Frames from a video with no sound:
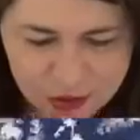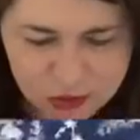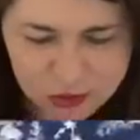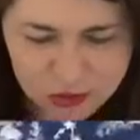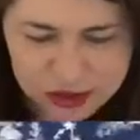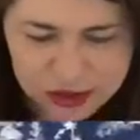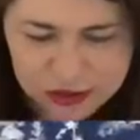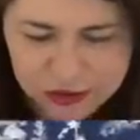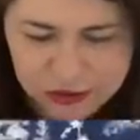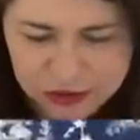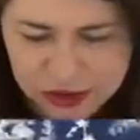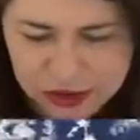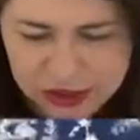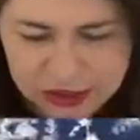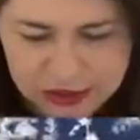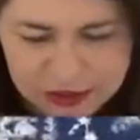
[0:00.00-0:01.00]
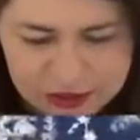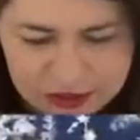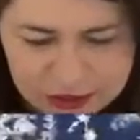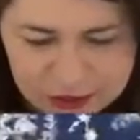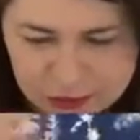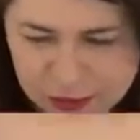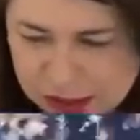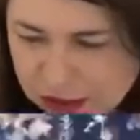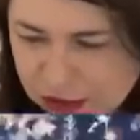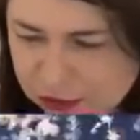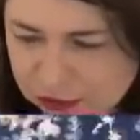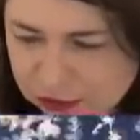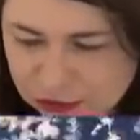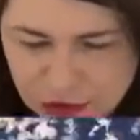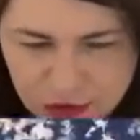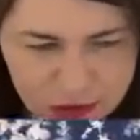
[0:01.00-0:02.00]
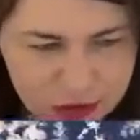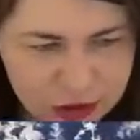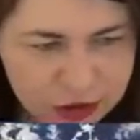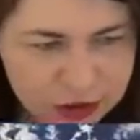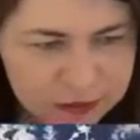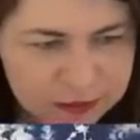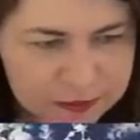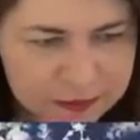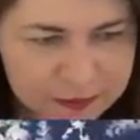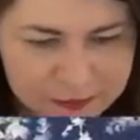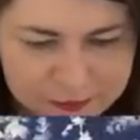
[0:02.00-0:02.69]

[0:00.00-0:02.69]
all included in the suite. The fern,